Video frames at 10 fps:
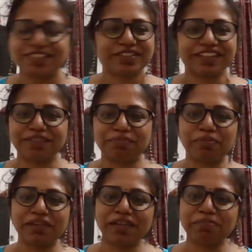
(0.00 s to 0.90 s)
So yeah,
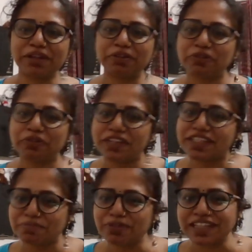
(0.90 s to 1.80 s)
probably I'll make a note of
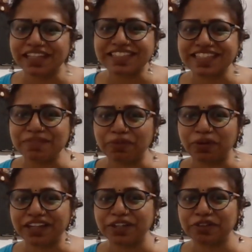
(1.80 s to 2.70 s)
these books. I'll see
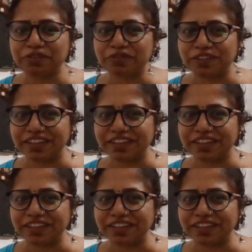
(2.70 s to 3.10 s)
what kind of